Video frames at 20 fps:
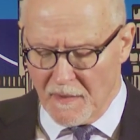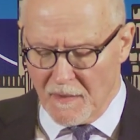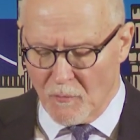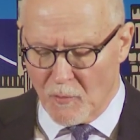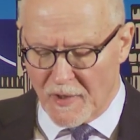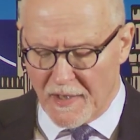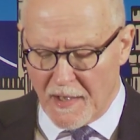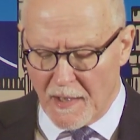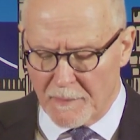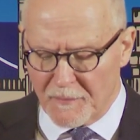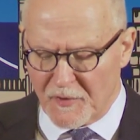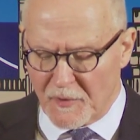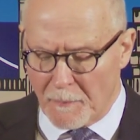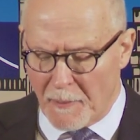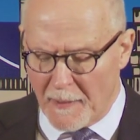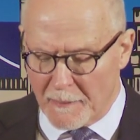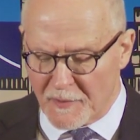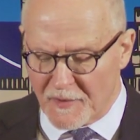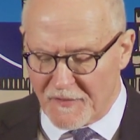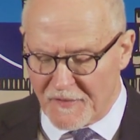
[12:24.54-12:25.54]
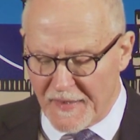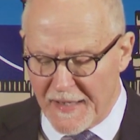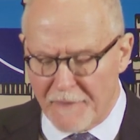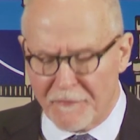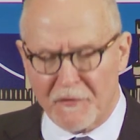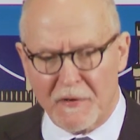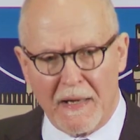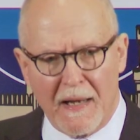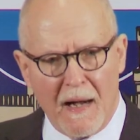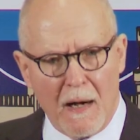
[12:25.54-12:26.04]
When it comes to public
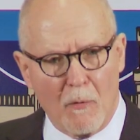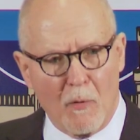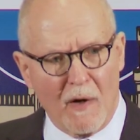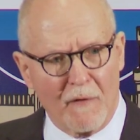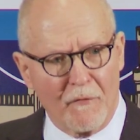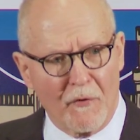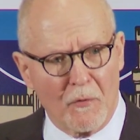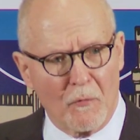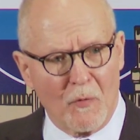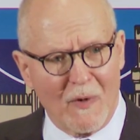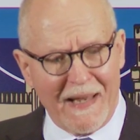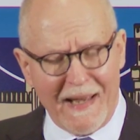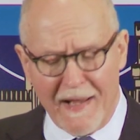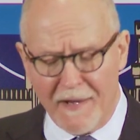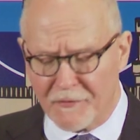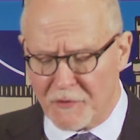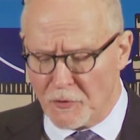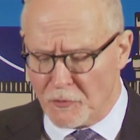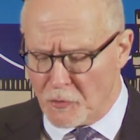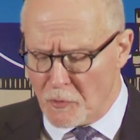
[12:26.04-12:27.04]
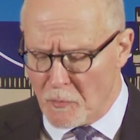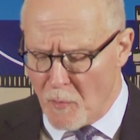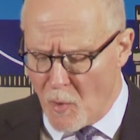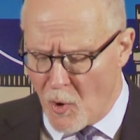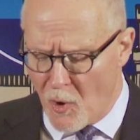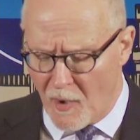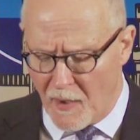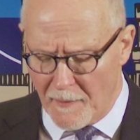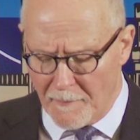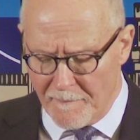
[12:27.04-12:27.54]
safety, however, we have to do
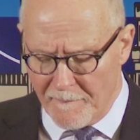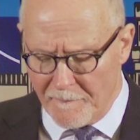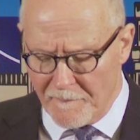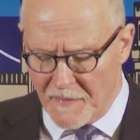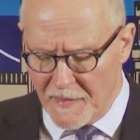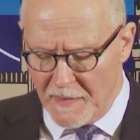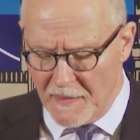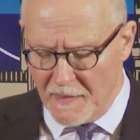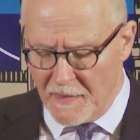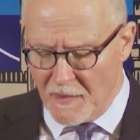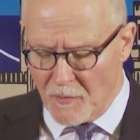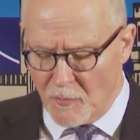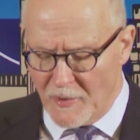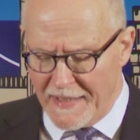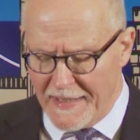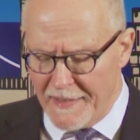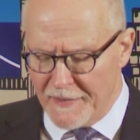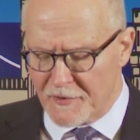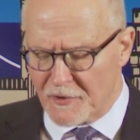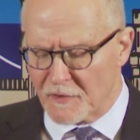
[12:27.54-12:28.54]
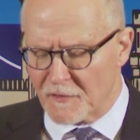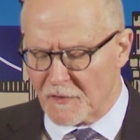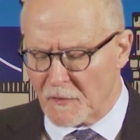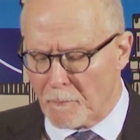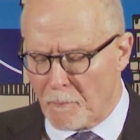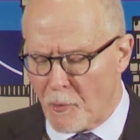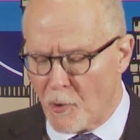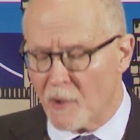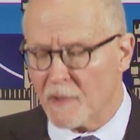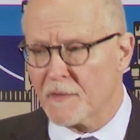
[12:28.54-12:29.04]
more. We need to
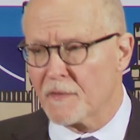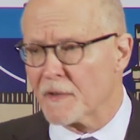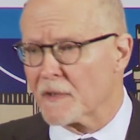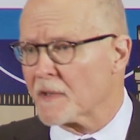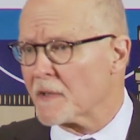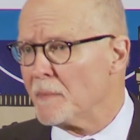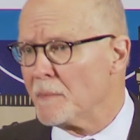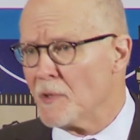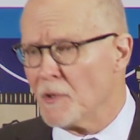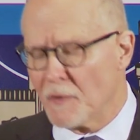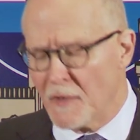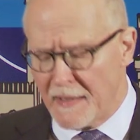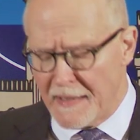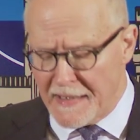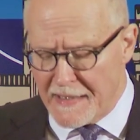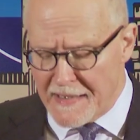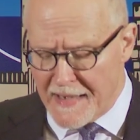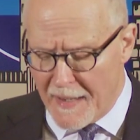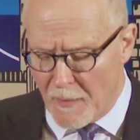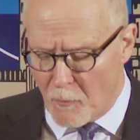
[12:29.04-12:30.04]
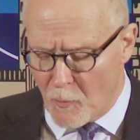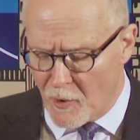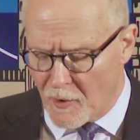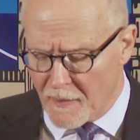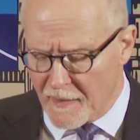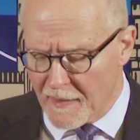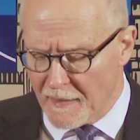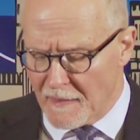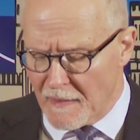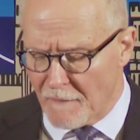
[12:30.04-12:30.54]
support the community
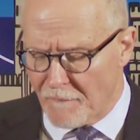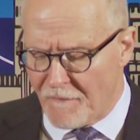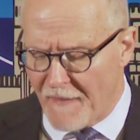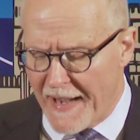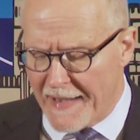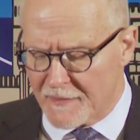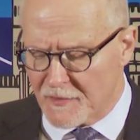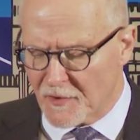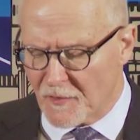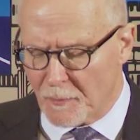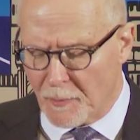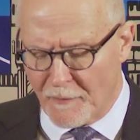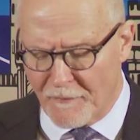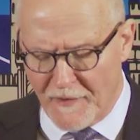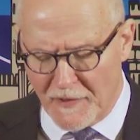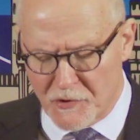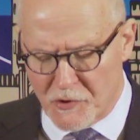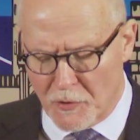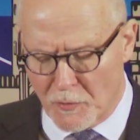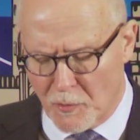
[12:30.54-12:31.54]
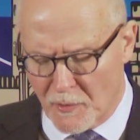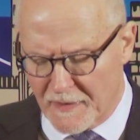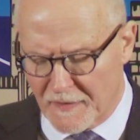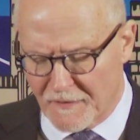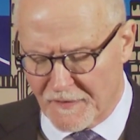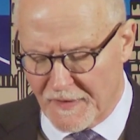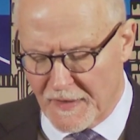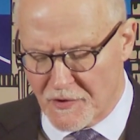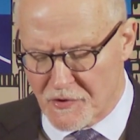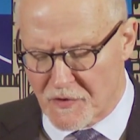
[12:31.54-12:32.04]
network of violence prevention
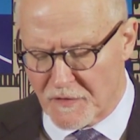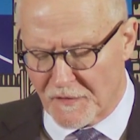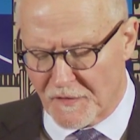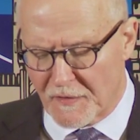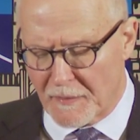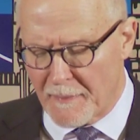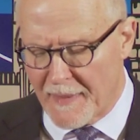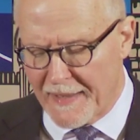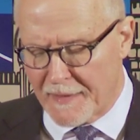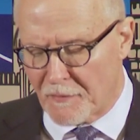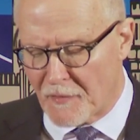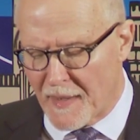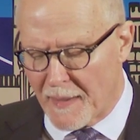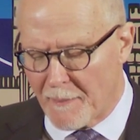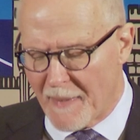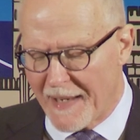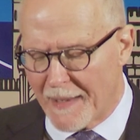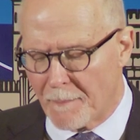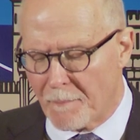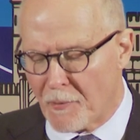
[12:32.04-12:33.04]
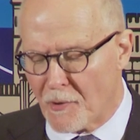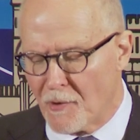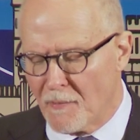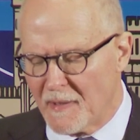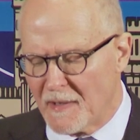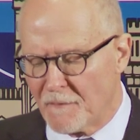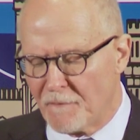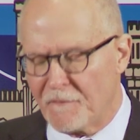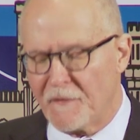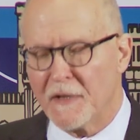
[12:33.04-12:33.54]
organizations to make them a
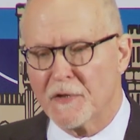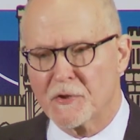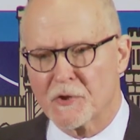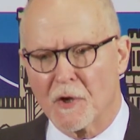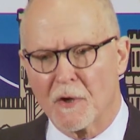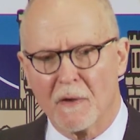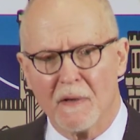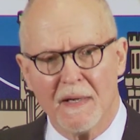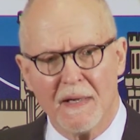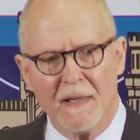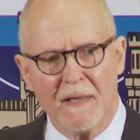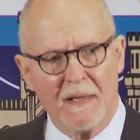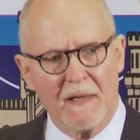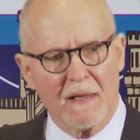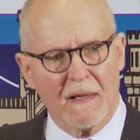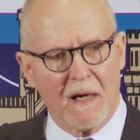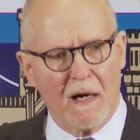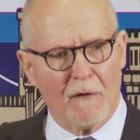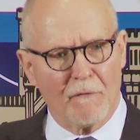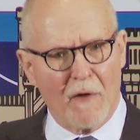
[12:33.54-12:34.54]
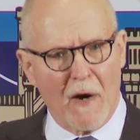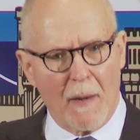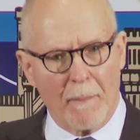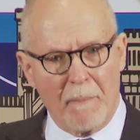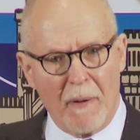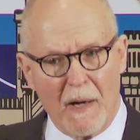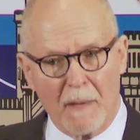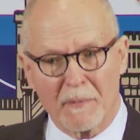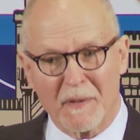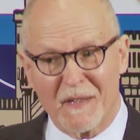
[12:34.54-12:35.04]
permanent feature of our
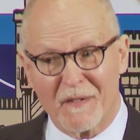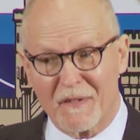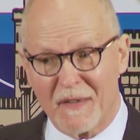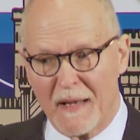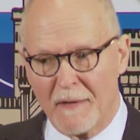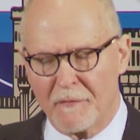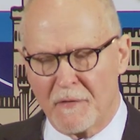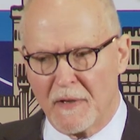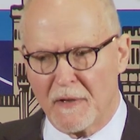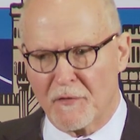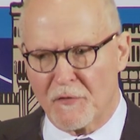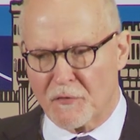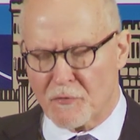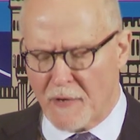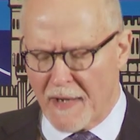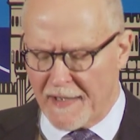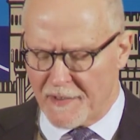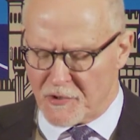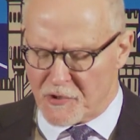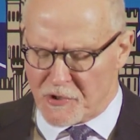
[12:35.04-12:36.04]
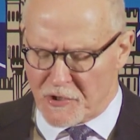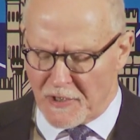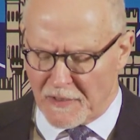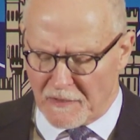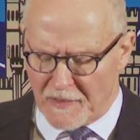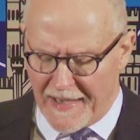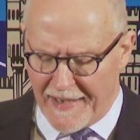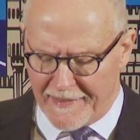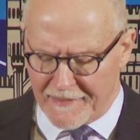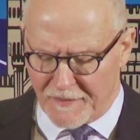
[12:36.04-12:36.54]
public safety strategy
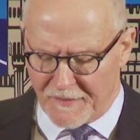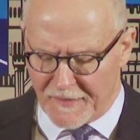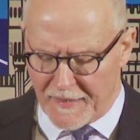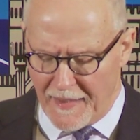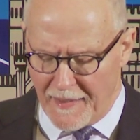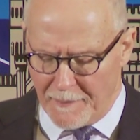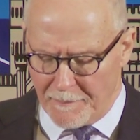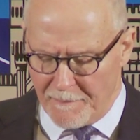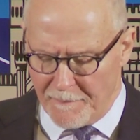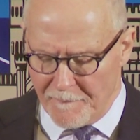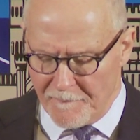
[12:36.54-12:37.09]
and landscape.